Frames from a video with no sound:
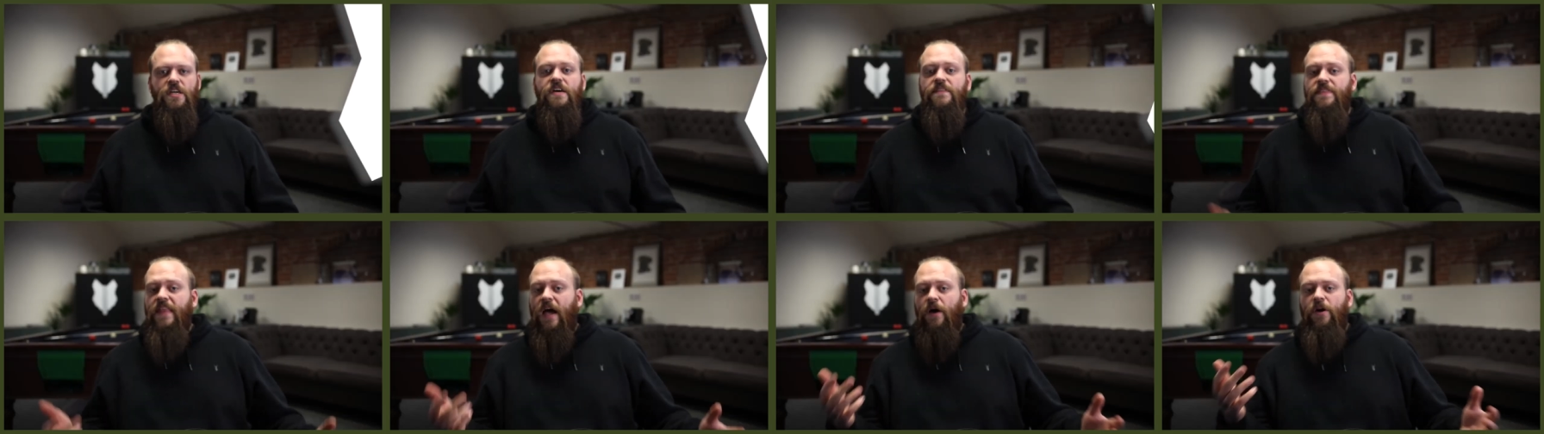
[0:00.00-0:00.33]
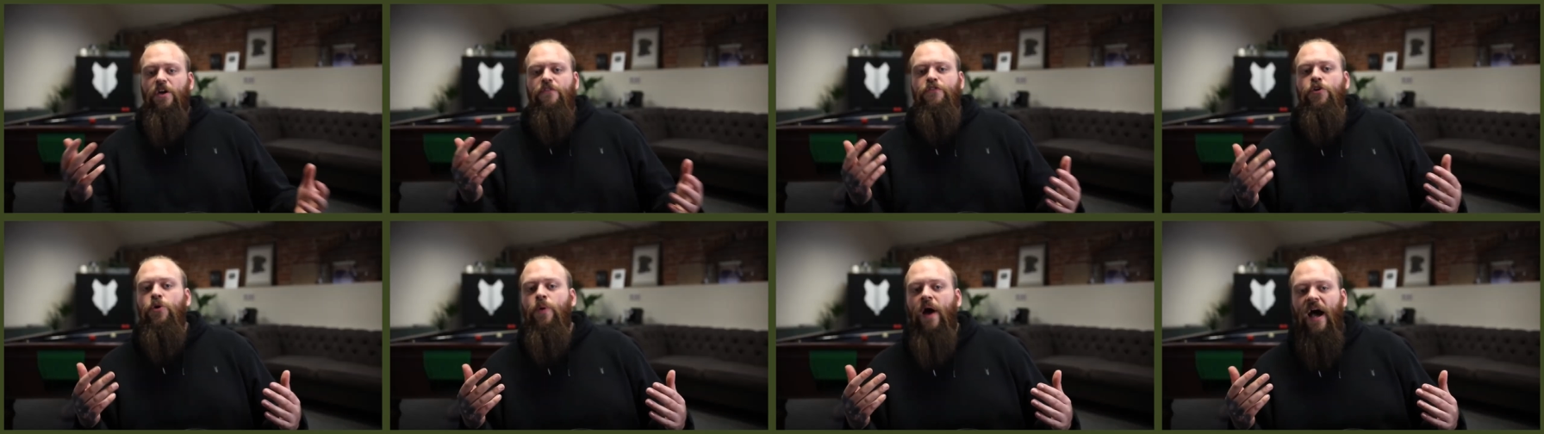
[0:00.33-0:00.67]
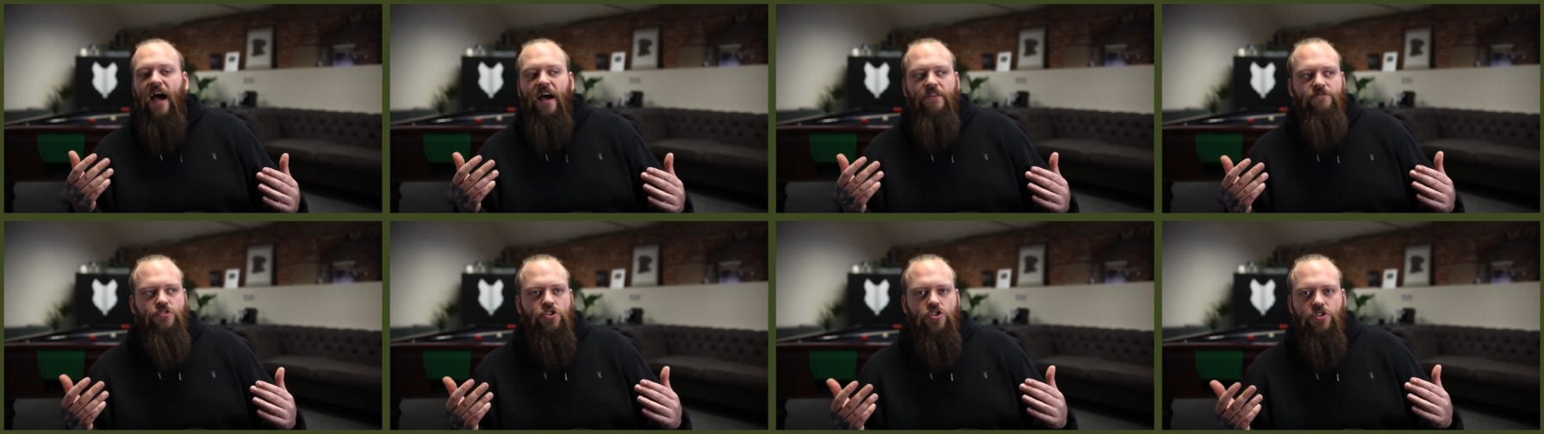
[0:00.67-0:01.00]
Now, if you
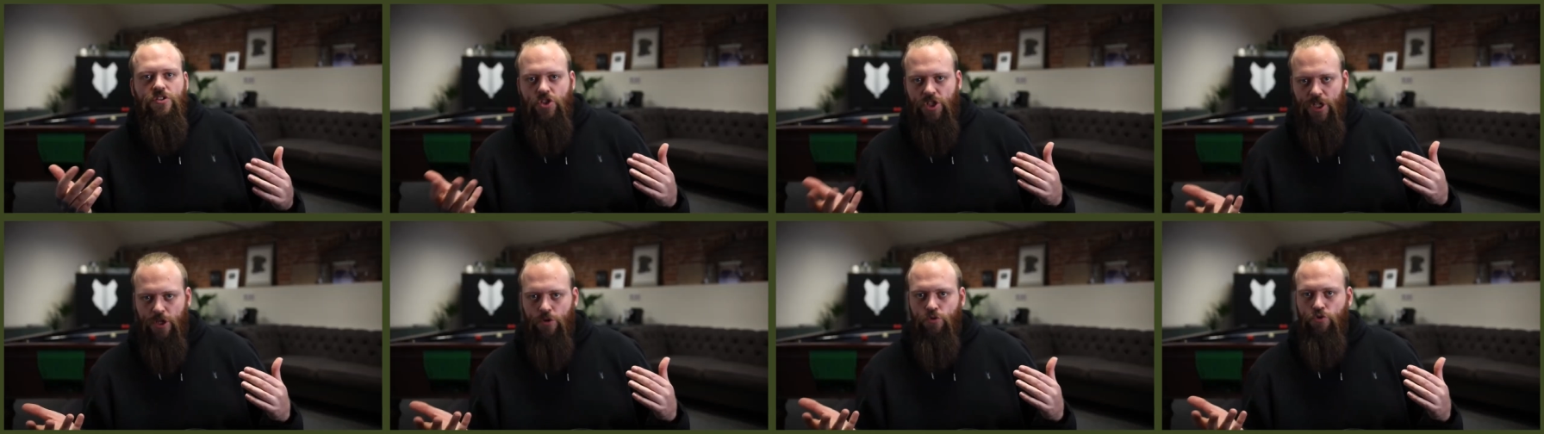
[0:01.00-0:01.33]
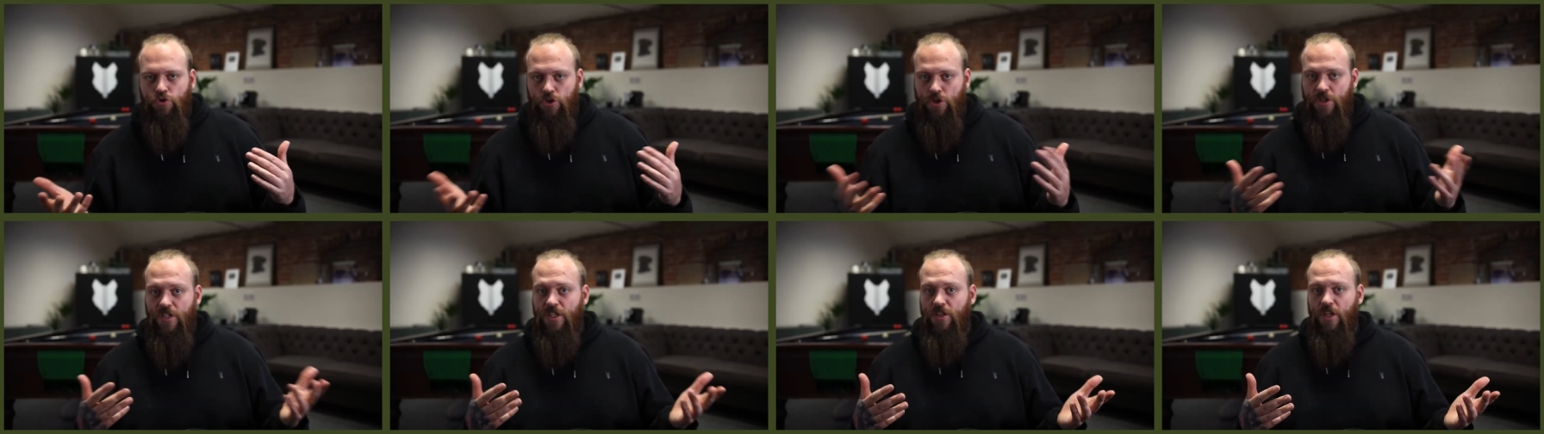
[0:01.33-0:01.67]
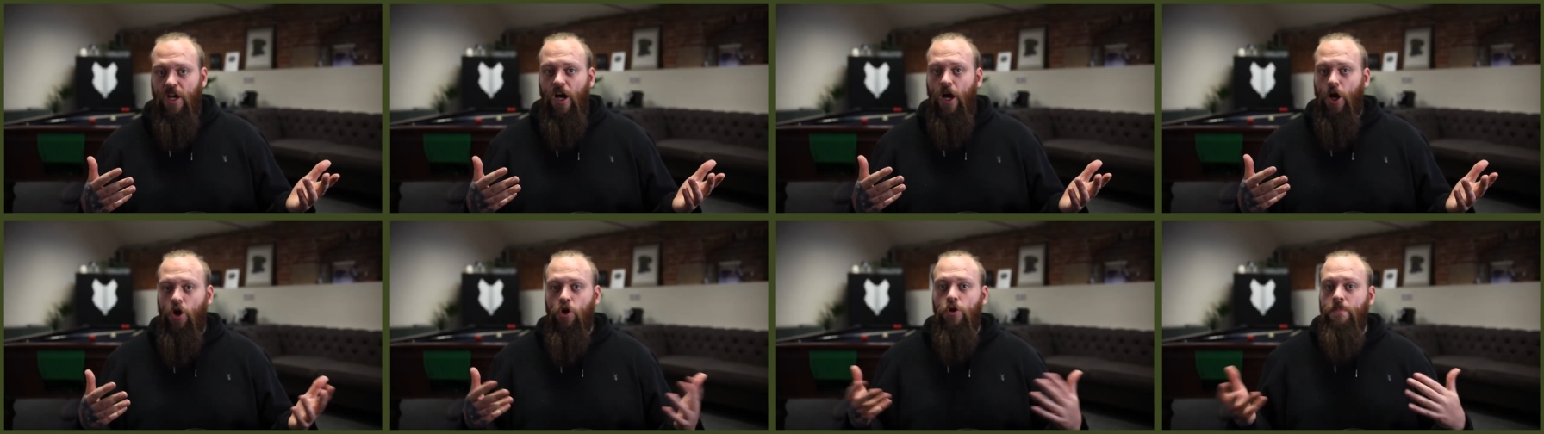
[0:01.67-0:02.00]
have children in
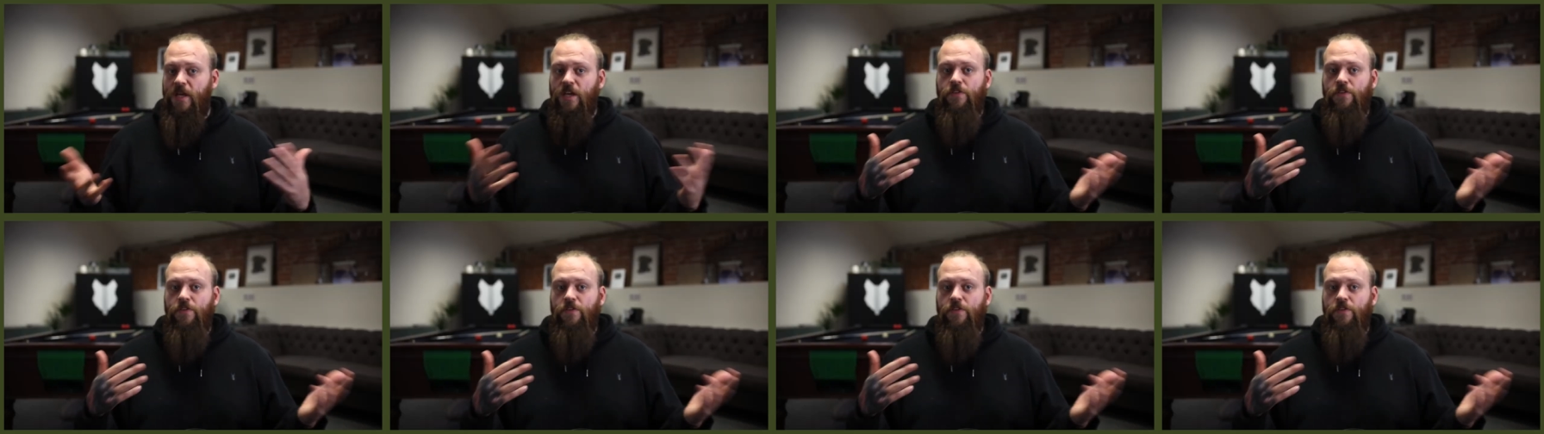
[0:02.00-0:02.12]
the home,